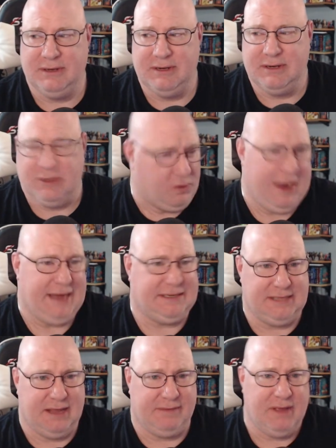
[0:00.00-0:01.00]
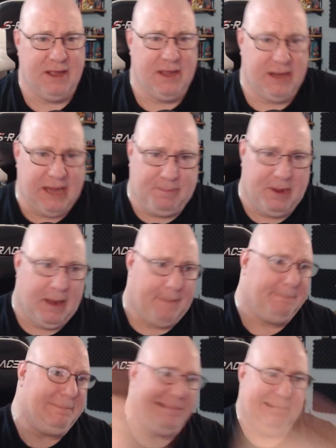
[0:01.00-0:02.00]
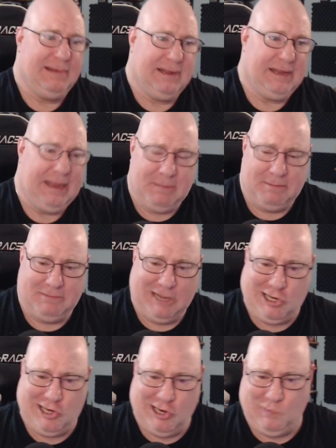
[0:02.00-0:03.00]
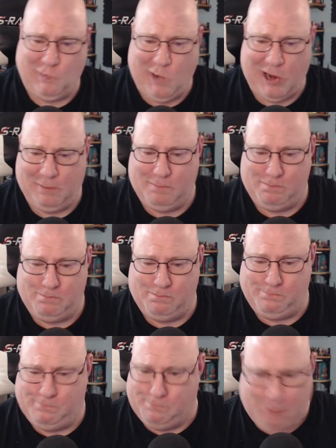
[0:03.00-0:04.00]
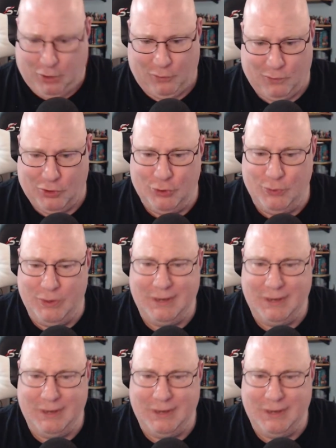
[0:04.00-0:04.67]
Great stuff. Keep it up. Keep up the good work, buckaroo.